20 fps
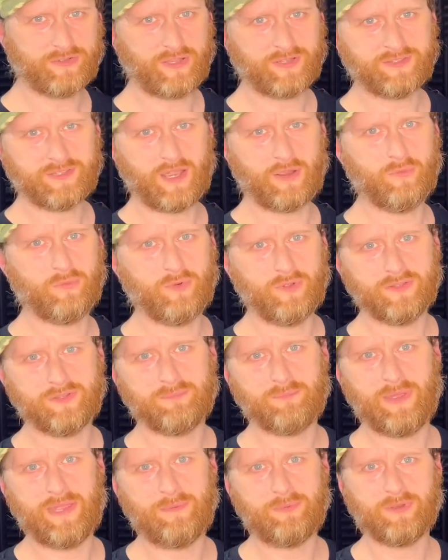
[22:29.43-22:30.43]
I don't
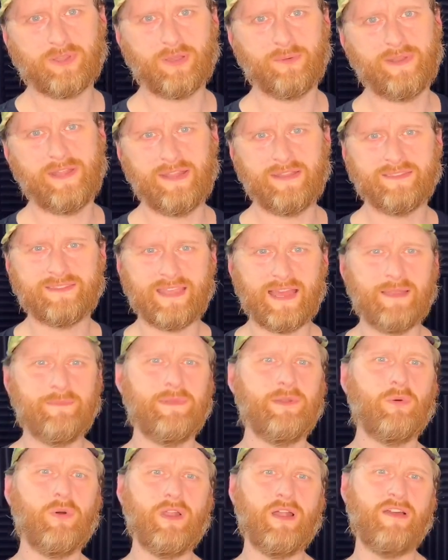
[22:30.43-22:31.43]
want people coming in and telling
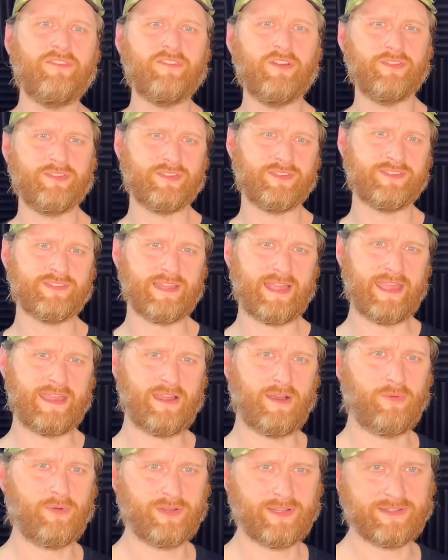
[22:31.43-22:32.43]
me what I've got to say.
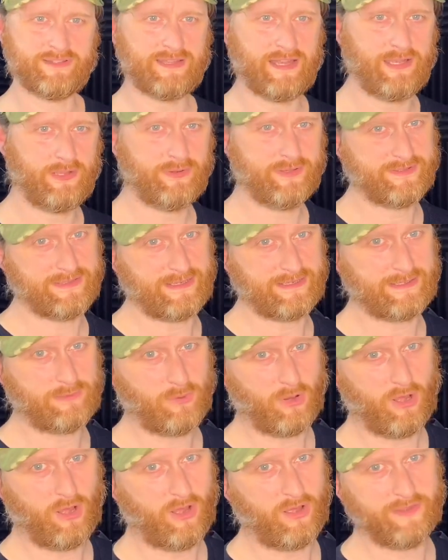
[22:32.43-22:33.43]
I want to tell you exactly
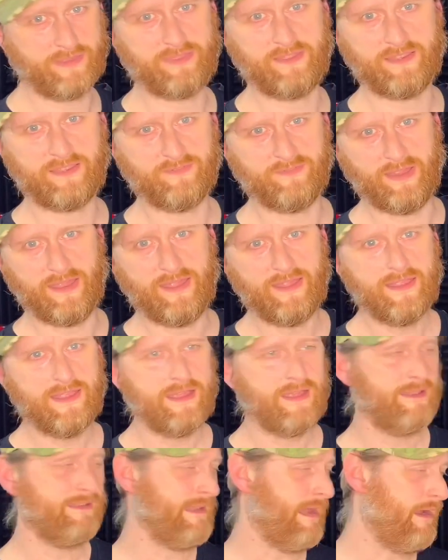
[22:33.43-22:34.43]
what I think of it.
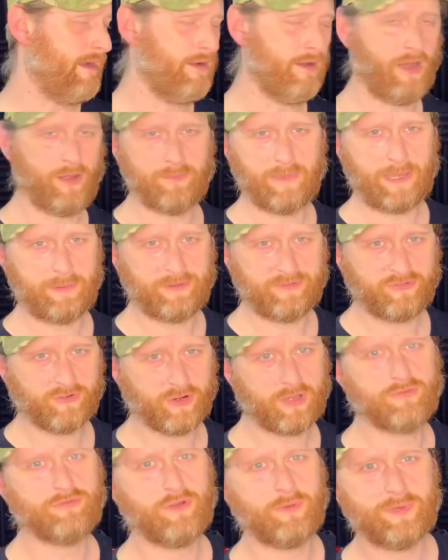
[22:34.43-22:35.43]
Now, I may be
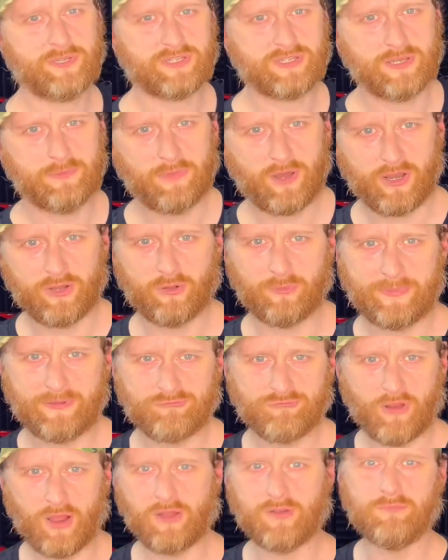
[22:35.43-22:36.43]
full of rubbish and it might all be
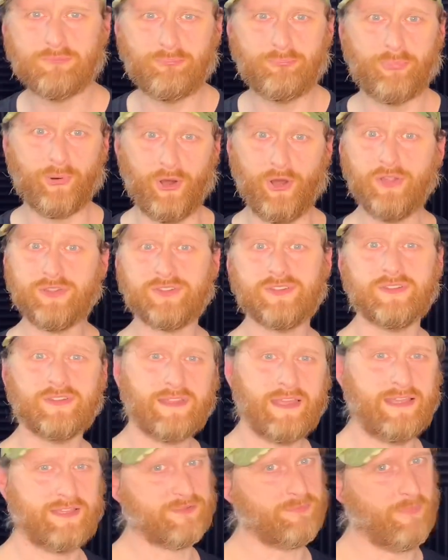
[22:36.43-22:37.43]
wrong, but
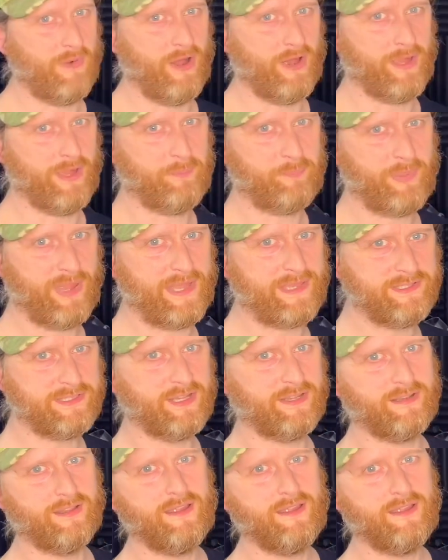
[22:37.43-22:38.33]
it's my opinion.